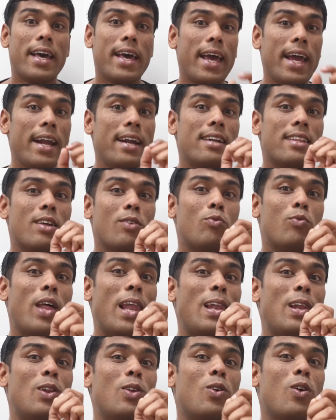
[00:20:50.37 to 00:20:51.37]
And the
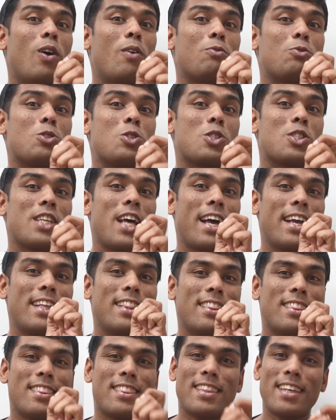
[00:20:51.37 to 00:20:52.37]
value of
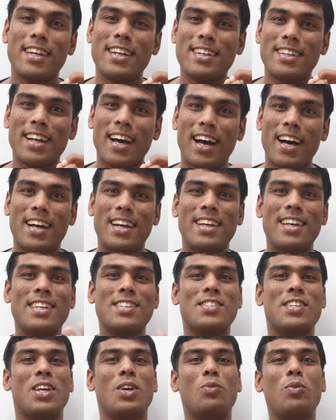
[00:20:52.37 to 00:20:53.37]
sine theta
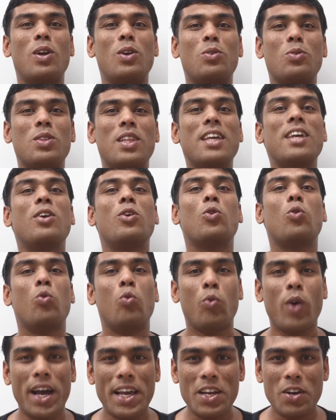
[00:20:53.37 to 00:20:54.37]
is equal to the
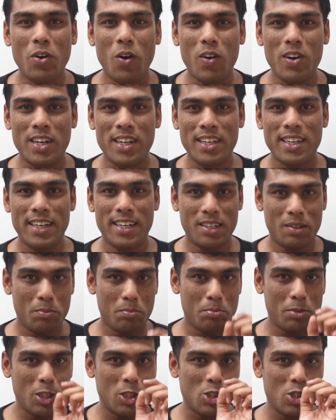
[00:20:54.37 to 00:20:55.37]
y coordinate,
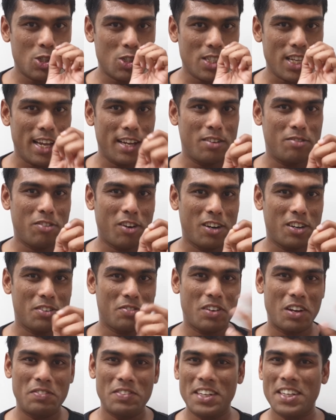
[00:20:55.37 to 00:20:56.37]
means sine
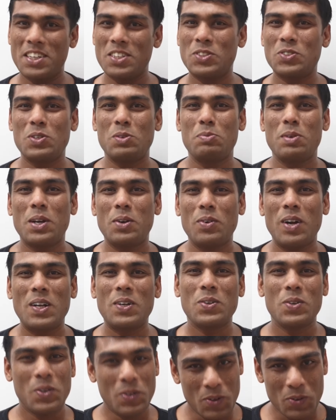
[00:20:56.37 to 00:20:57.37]
45 degree should be equal
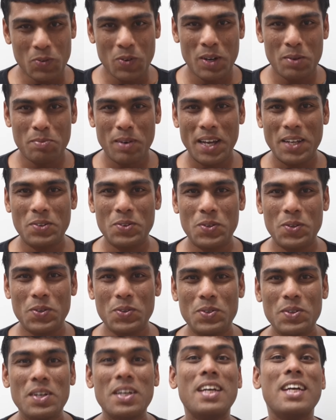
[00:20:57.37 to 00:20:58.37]
to 1 by root
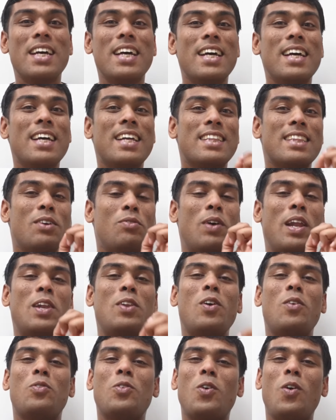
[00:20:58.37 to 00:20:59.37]
2. The
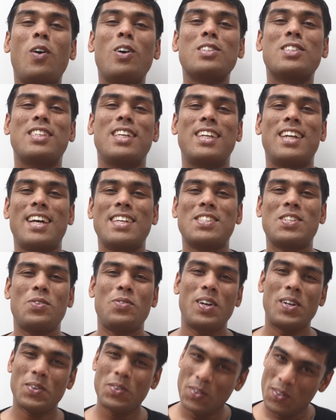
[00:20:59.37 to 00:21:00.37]
value of cos theta is
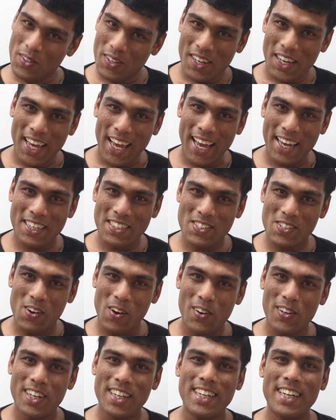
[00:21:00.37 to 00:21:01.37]
equal to x
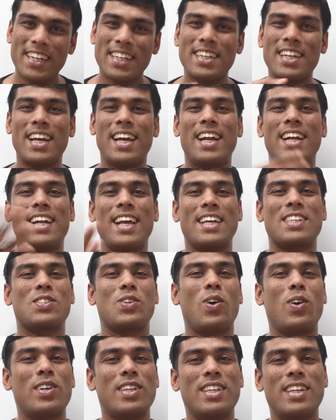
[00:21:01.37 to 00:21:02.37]
coordinate, and x
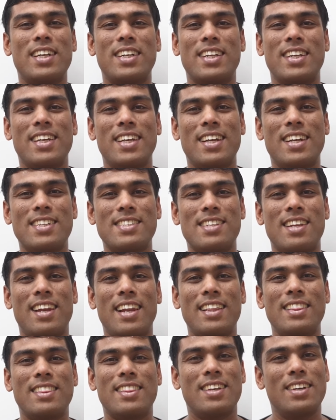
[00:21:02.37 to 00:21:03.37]
coordinate here has a
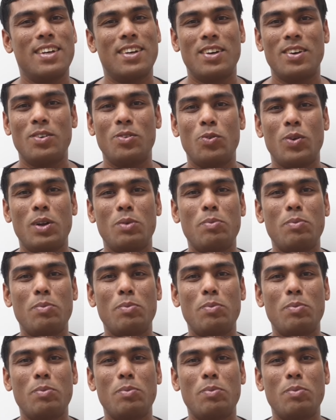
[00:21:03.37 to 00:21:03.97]
length 1